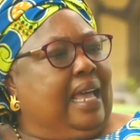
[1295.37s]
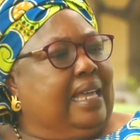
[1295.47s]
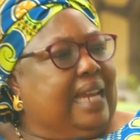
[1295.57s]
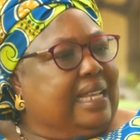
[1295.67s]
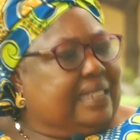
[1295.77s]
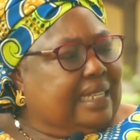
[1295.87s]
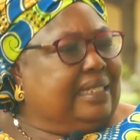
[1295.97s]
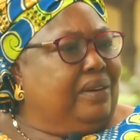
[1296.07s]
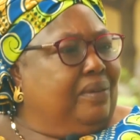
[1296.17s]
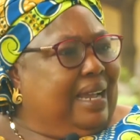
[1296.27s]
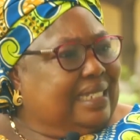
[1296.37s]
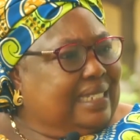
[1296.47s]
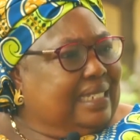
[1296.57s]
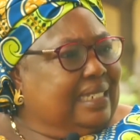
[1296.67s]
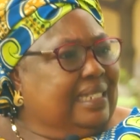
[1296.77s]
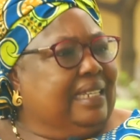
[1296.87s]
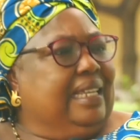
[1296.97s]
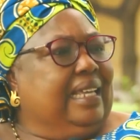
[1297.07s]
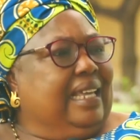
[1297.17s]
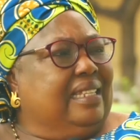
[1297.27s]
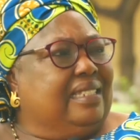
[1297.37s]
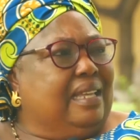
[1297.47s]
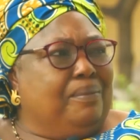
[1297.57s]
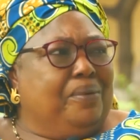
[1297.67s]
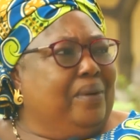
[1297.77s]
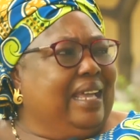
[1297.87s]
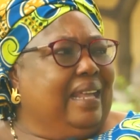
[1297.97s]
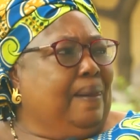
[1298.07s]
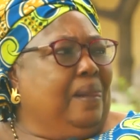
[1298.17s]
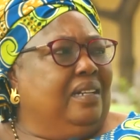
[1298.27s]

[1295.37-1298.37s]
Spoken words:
And I started writing somewhere